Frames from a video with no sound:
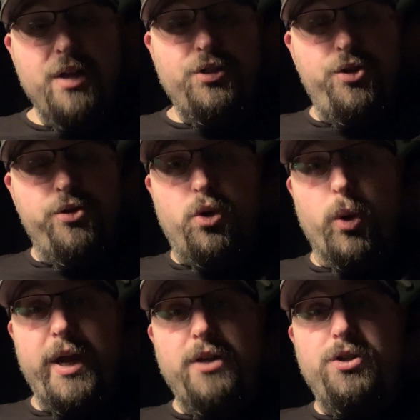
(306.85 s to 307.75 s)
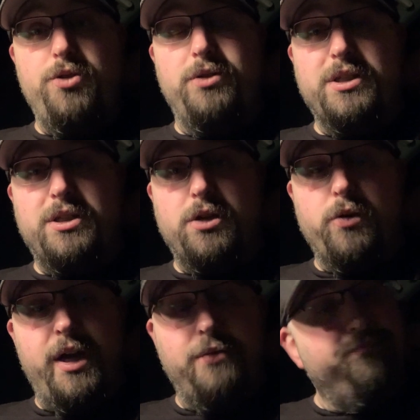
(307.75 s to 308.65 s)
Do you agree? Do you
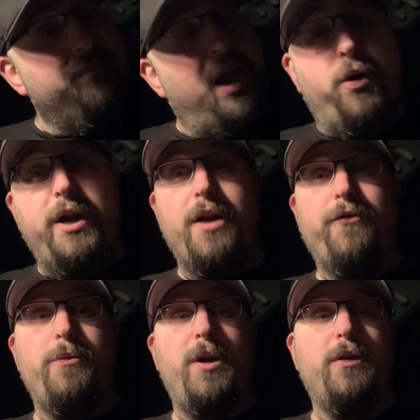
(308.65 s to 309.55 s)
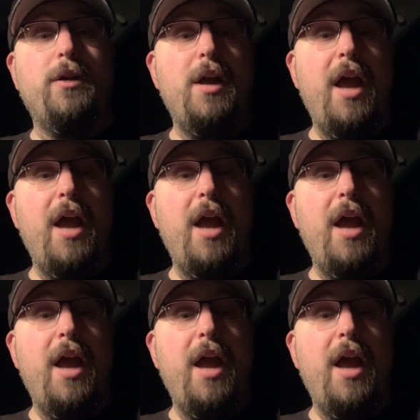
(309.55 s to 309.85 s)
disagree? I want to hear from you.